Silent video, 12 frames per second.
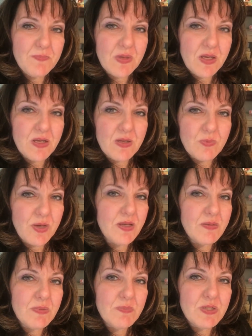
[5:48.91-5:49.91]
and
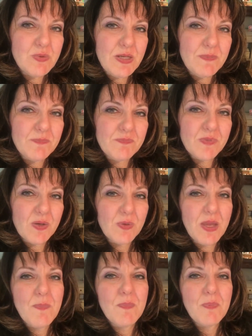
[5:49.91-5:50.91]
random in between.
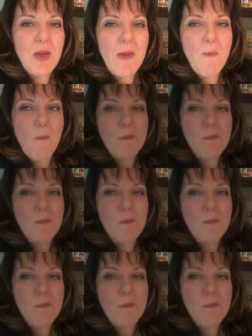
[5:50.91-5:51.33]
Okay, bye-bye.